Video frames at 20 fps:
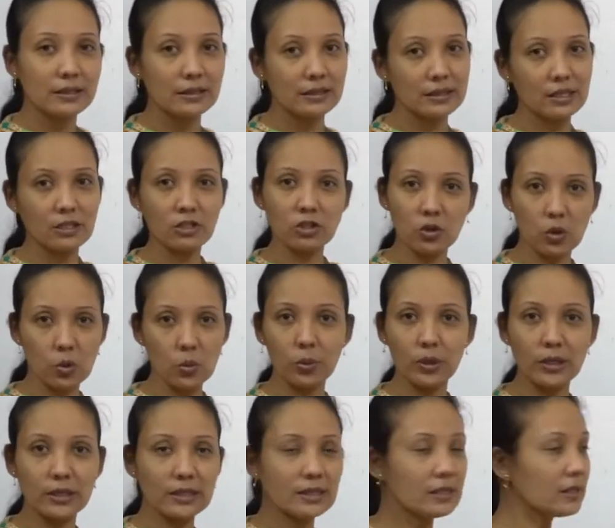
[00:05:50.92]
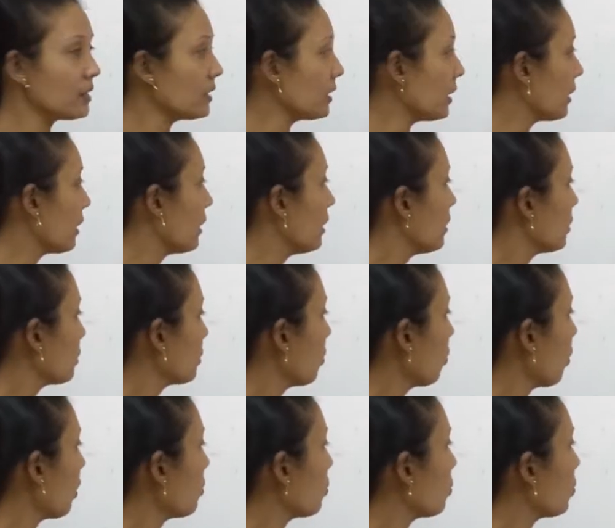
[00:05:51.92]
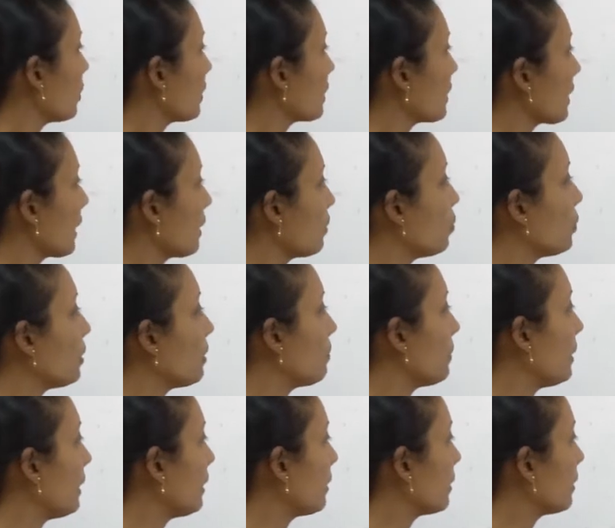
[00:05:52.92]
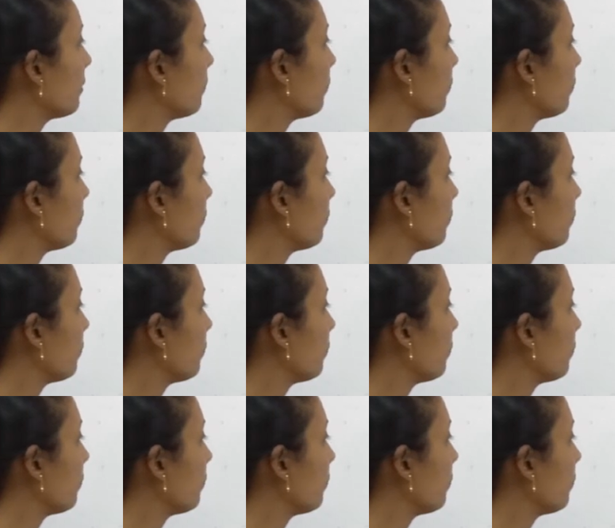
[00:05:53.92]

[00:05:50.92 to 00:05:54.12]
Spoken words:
there's no word, isn't it? So what word can we make?